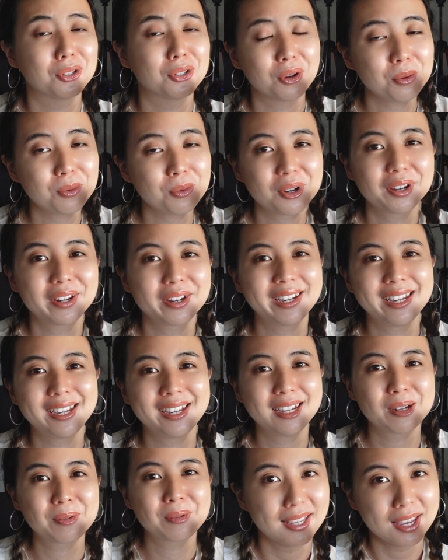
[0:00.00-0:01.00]
don't worry,
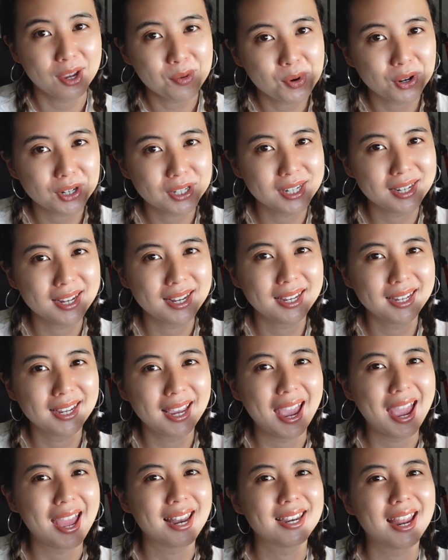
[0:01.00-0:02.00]
keep watching
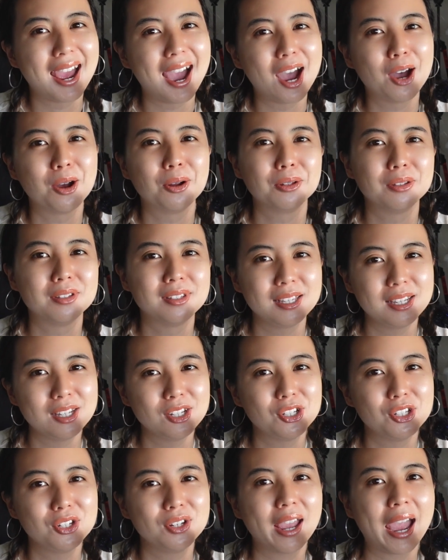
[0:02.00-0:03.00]
and I'll
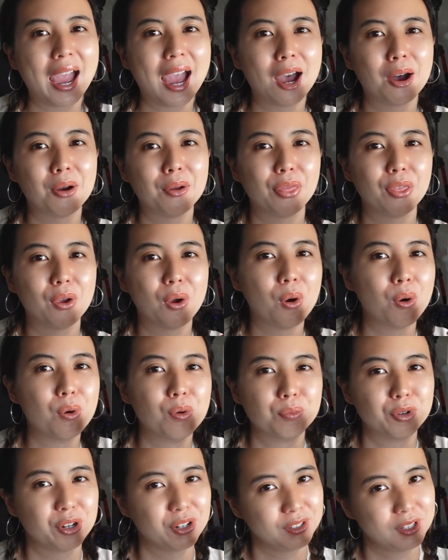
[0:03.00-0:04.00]
teach you how the whole
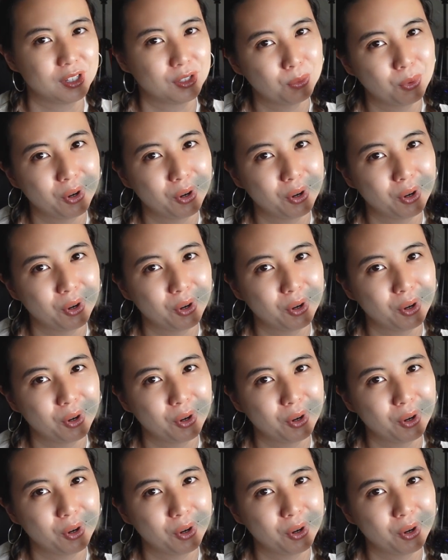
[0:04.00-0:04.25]
process